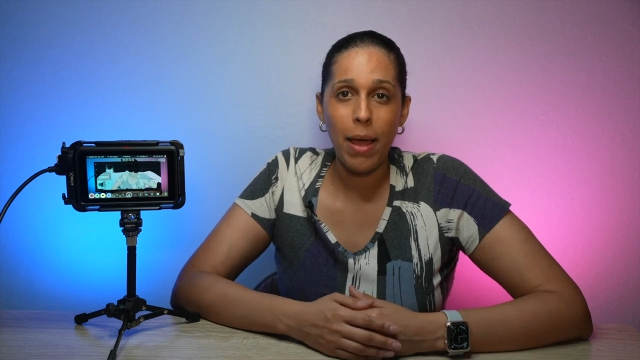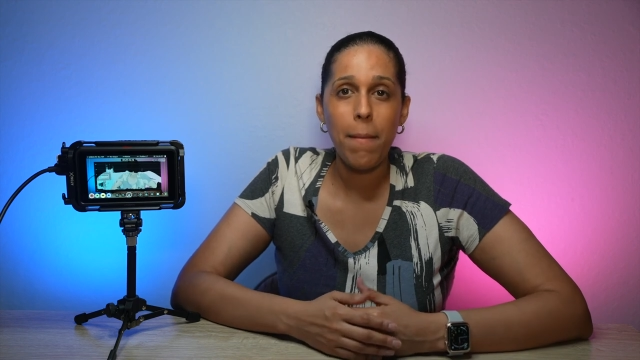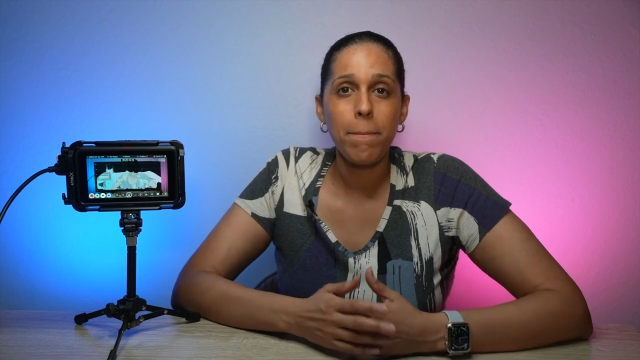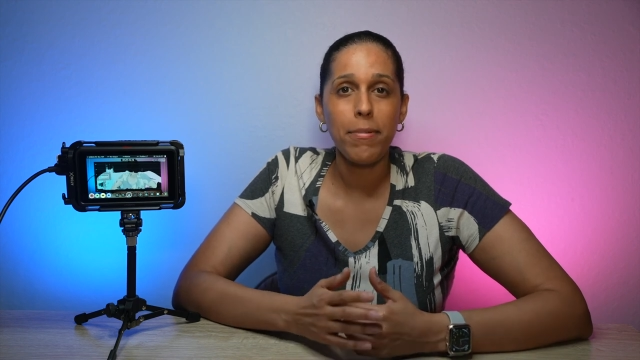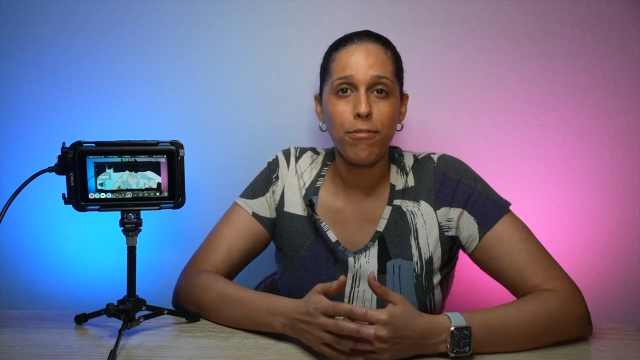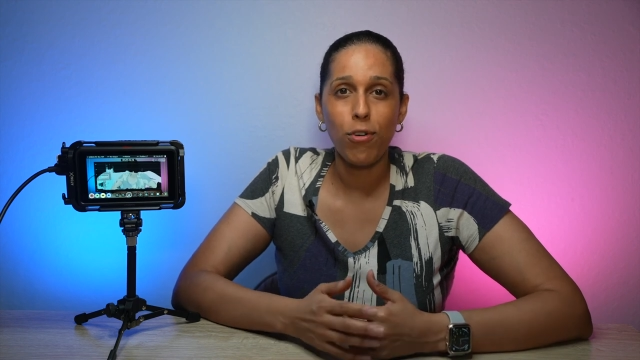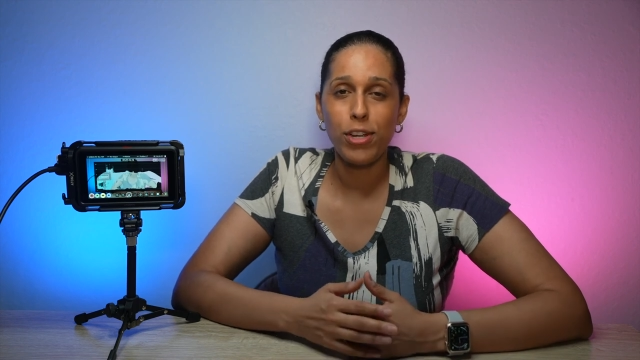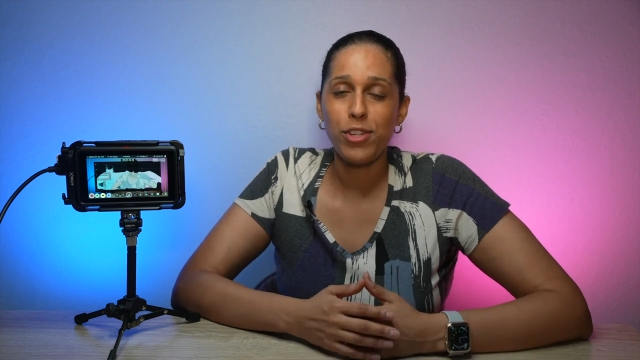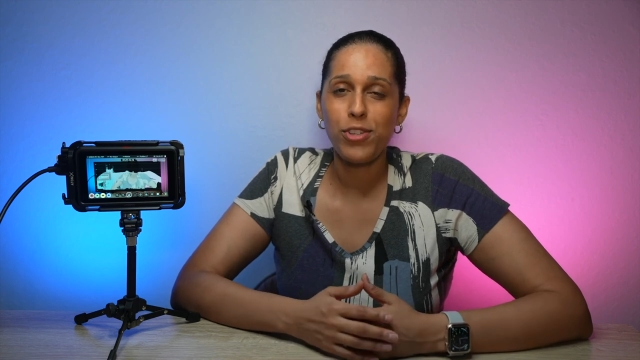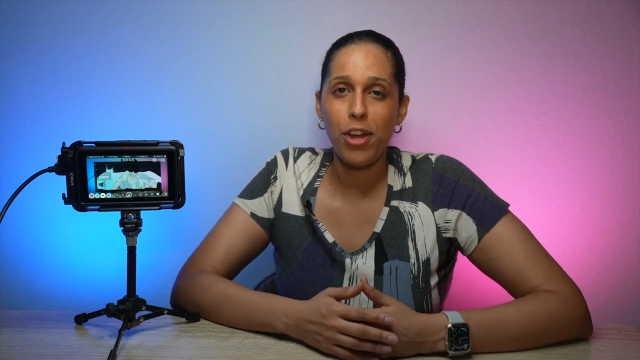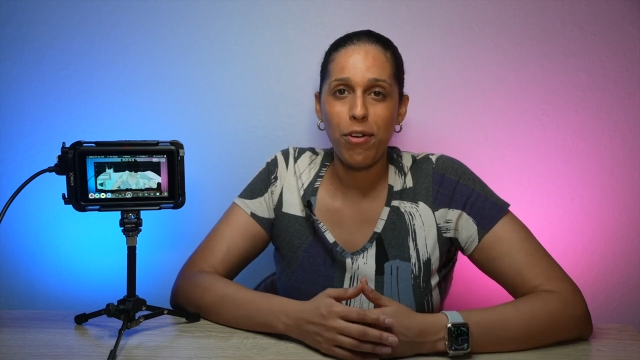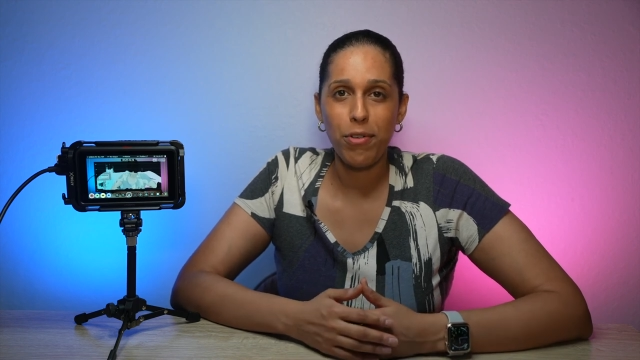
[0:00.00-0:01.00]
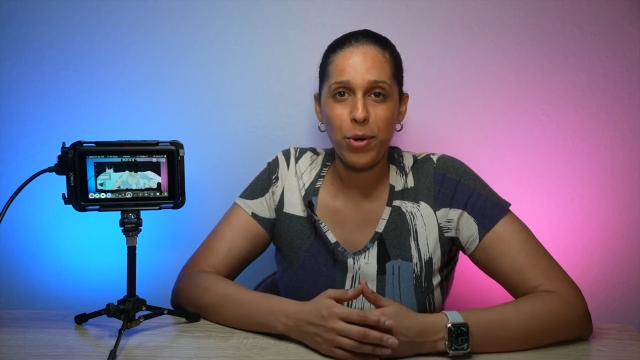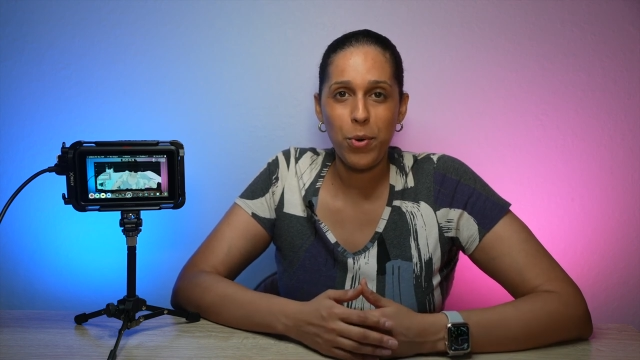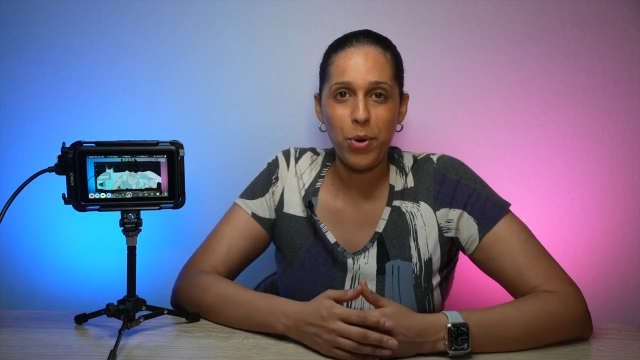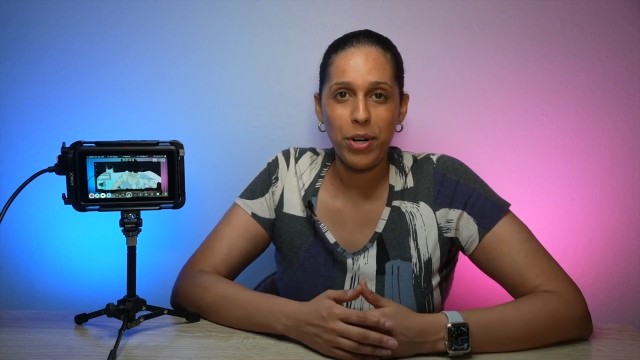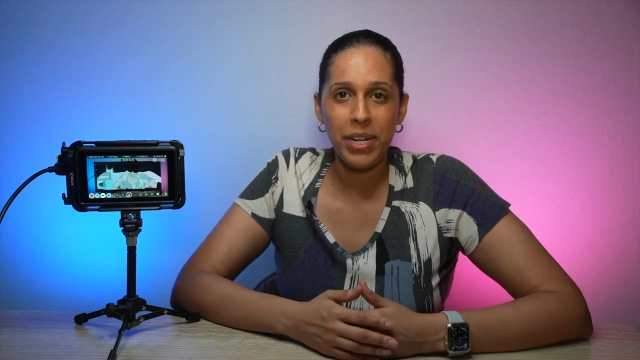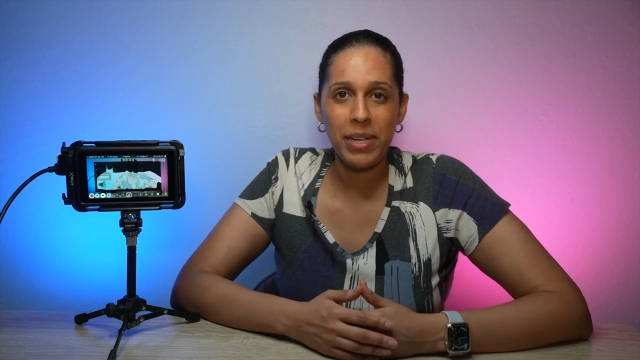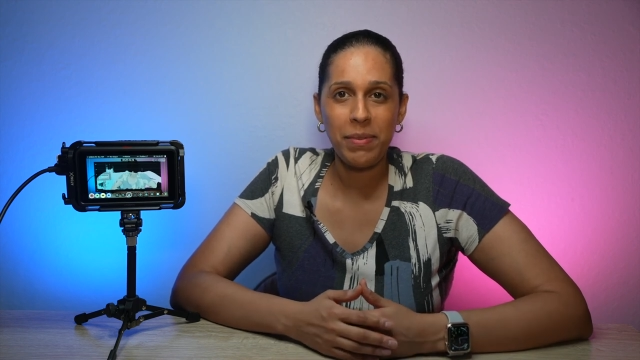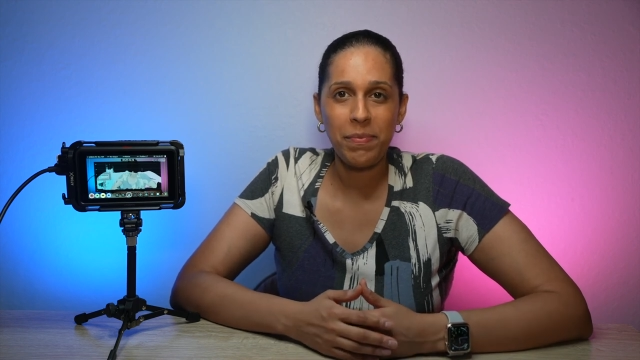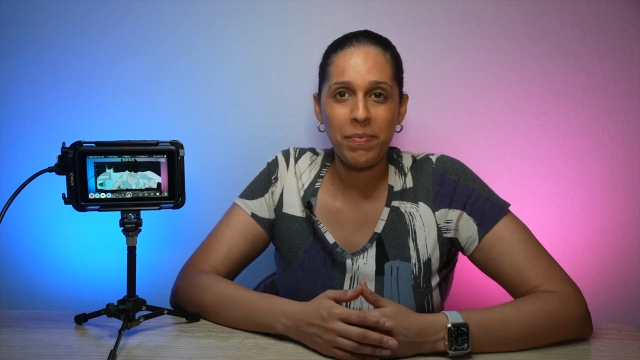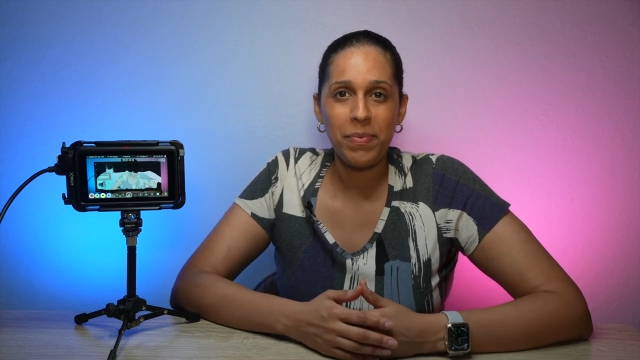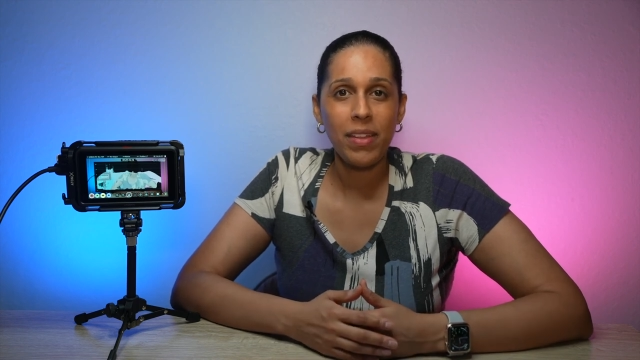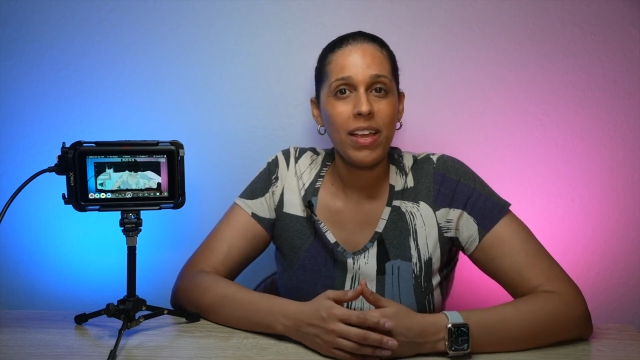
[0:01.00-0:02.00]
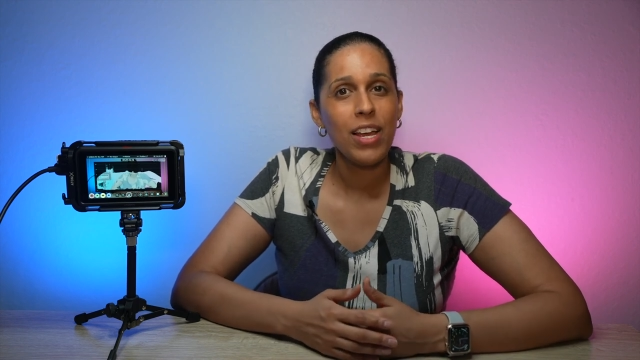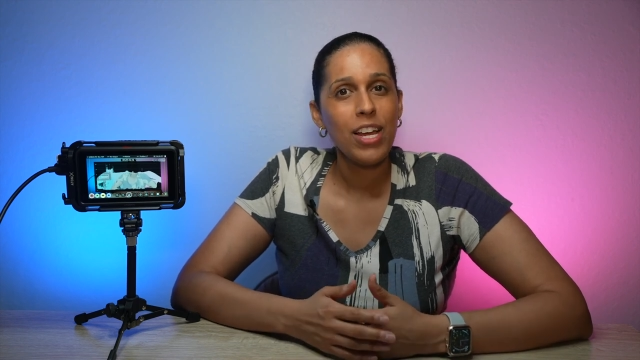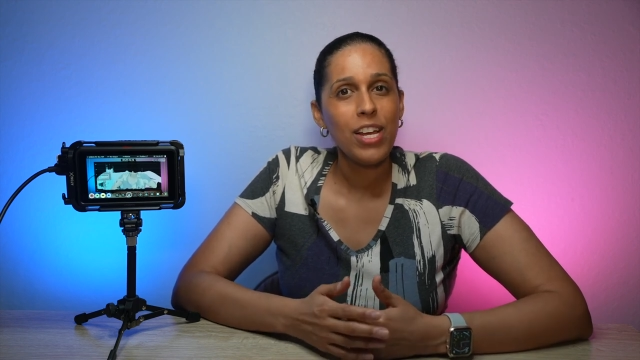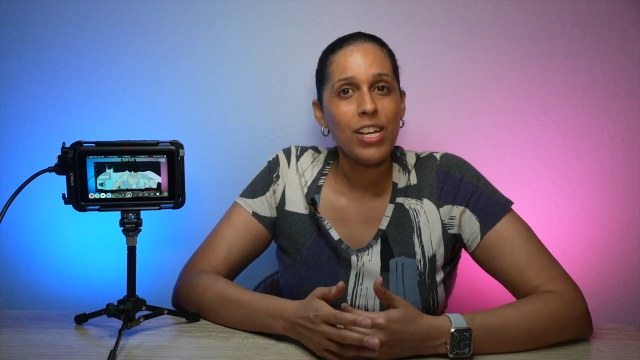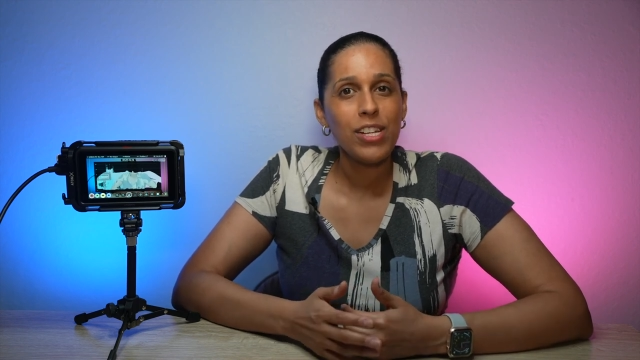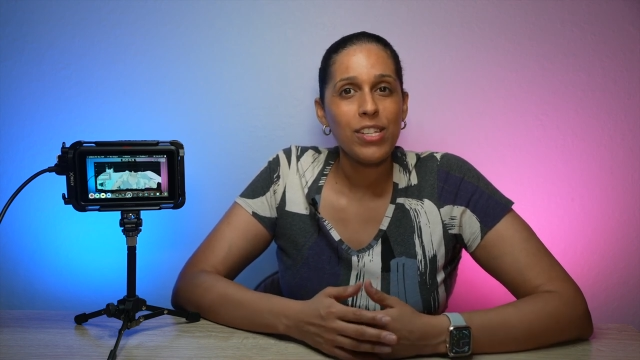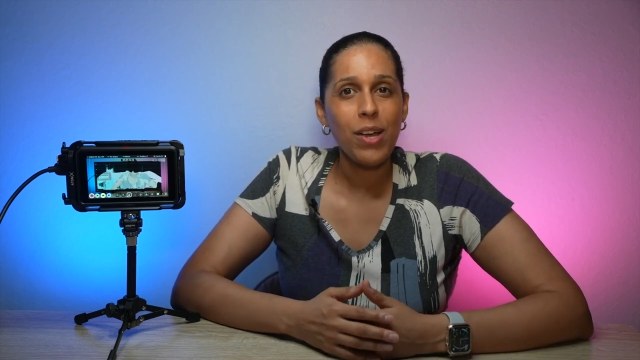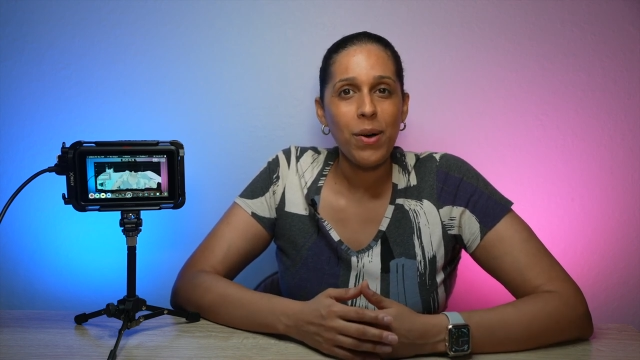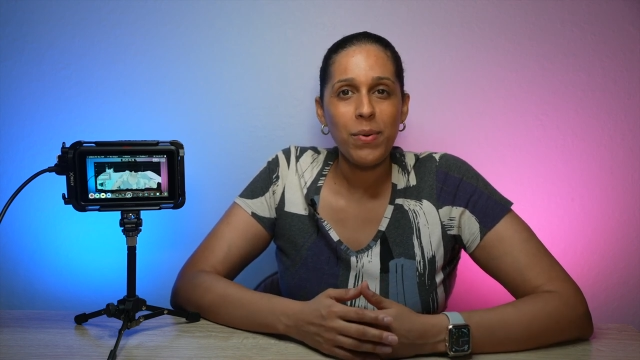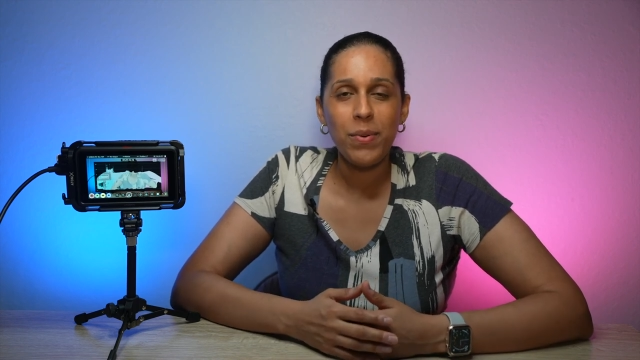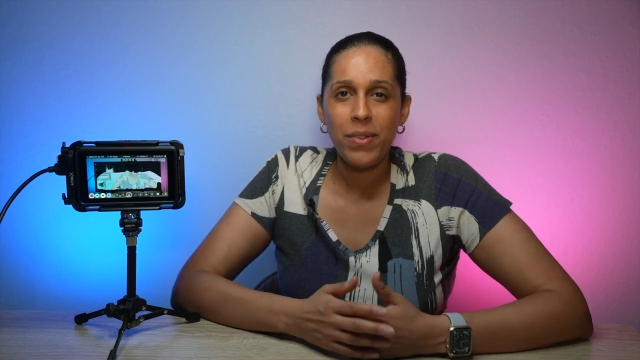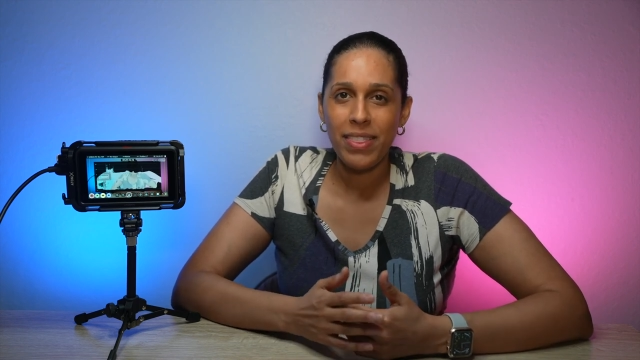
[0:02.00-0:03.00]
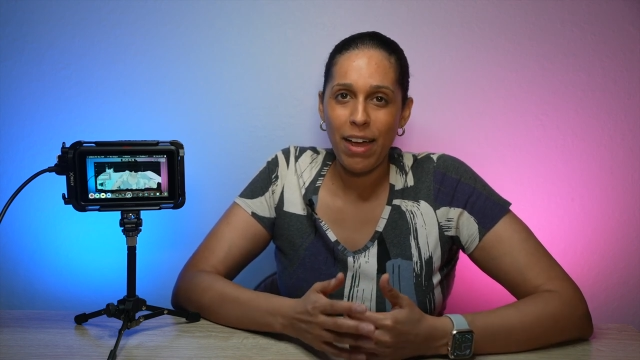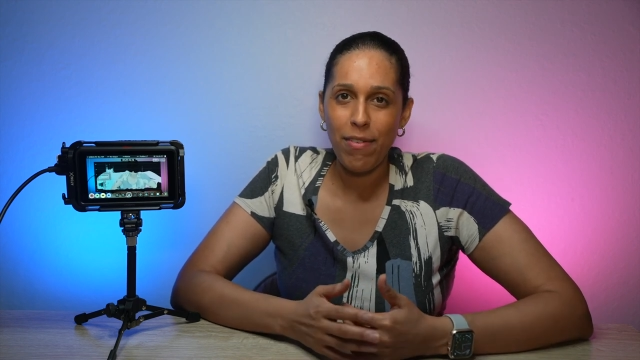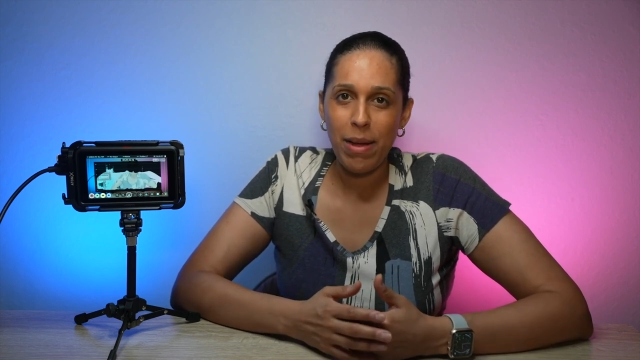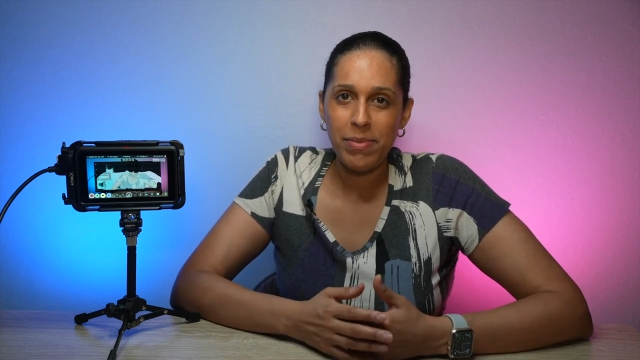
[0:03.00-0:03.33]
before you start recording. So that wraps